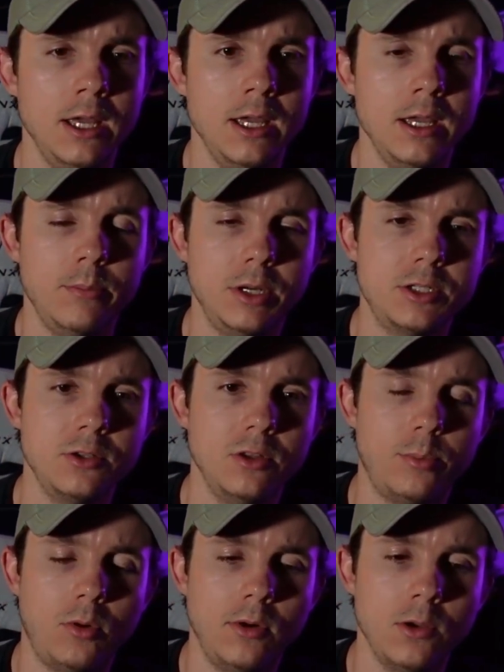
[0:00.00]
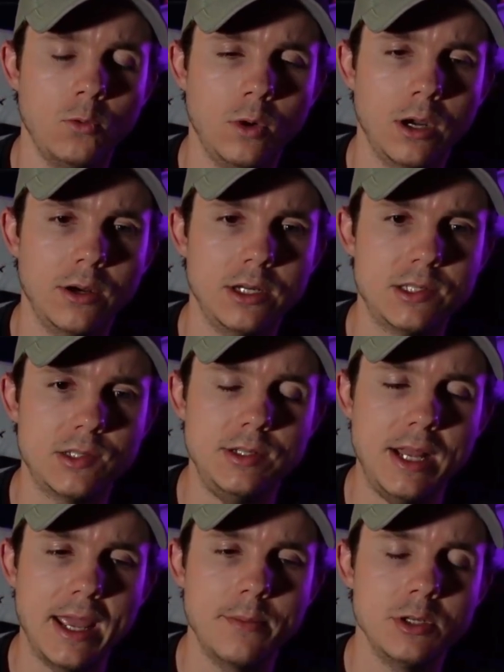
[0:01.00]
But to the point where it's
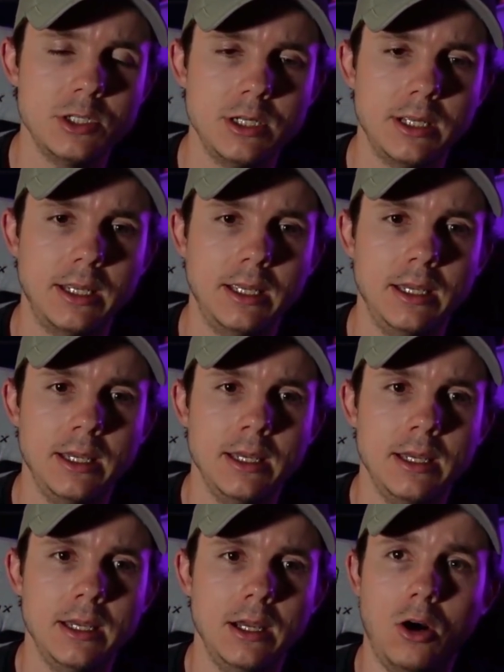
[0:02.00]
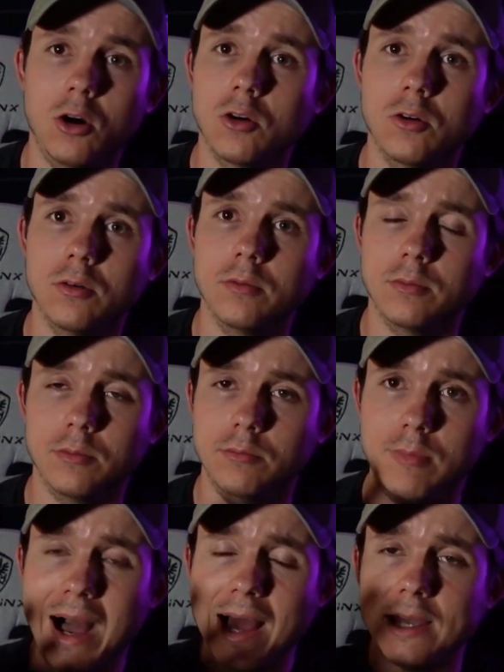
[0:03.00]
damaging our
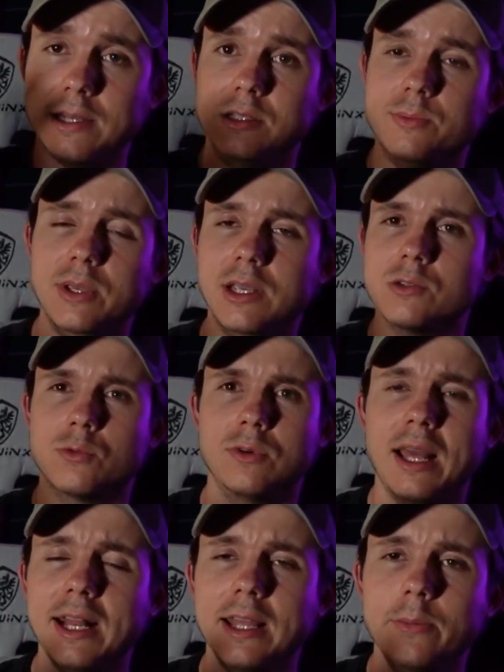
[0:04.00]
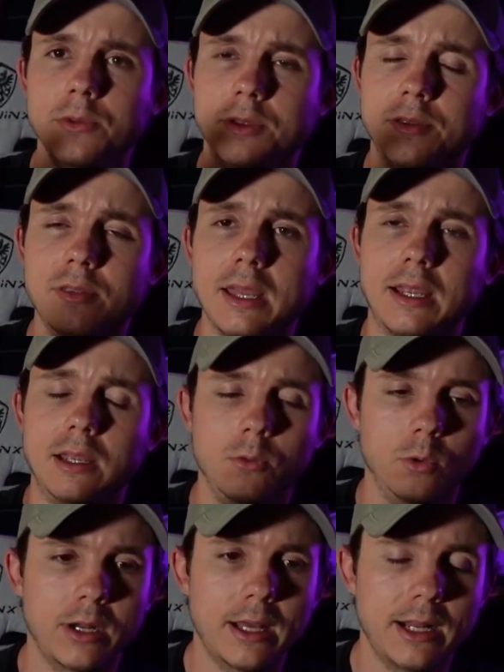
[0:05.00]
minds because we're not able to think.
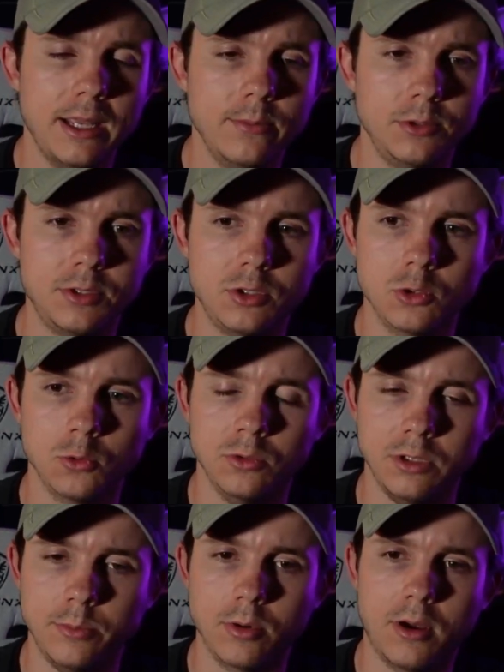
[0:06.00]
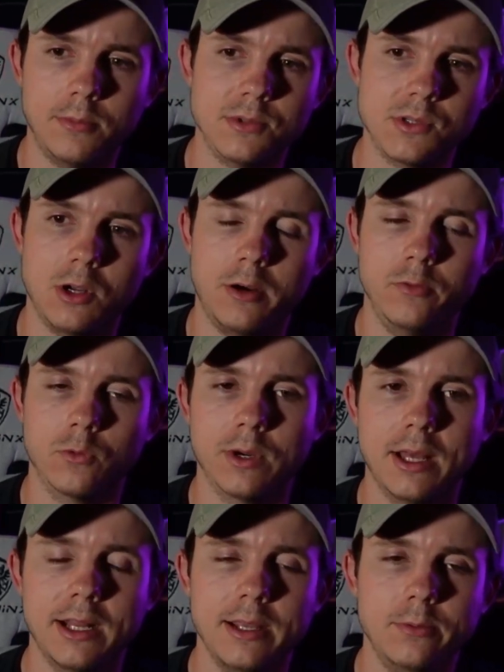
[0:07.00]
We're not able to truly problem solve and we're
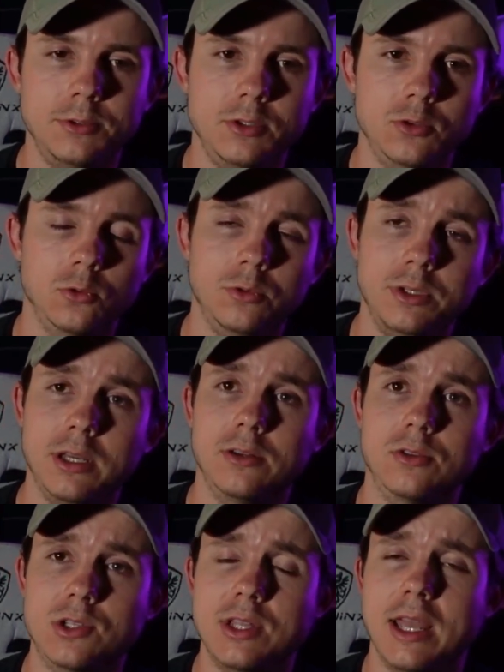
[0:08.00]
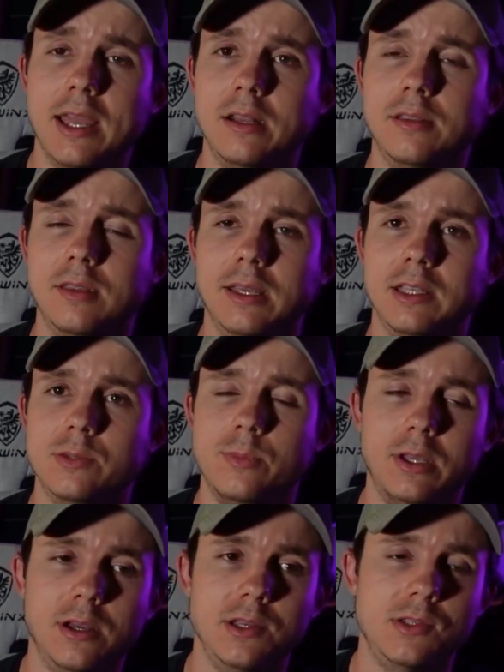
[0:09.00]
not able to truly understand things
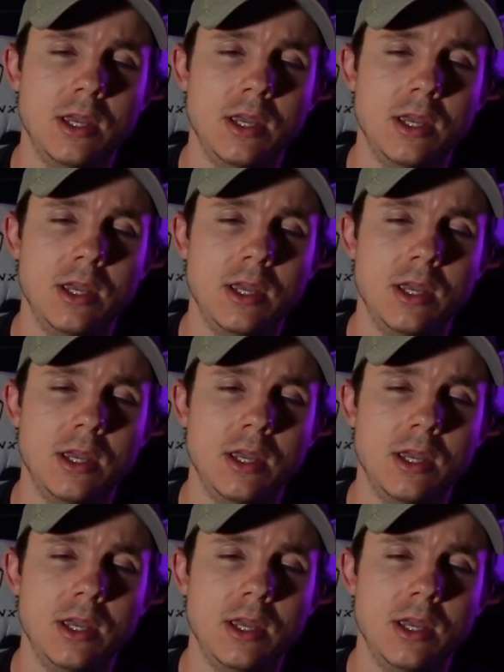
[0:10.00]
because